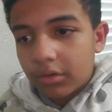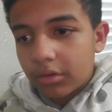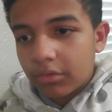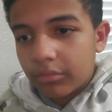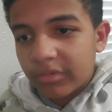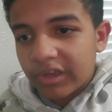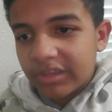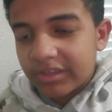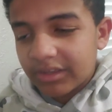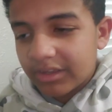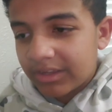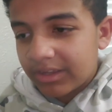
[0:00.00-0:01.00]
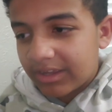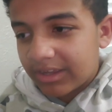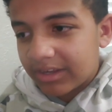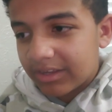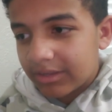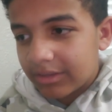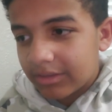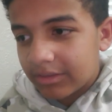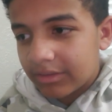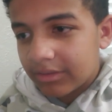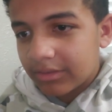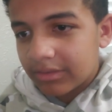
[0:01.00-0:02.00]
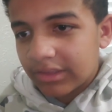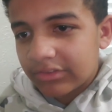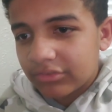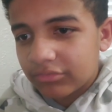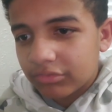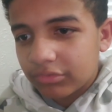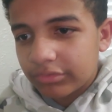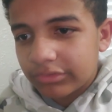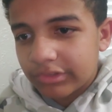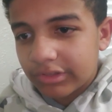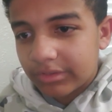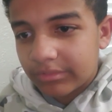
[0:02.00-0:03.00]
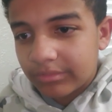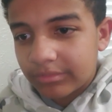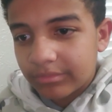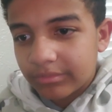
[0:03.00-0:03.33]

Oh my god. That's gruesome.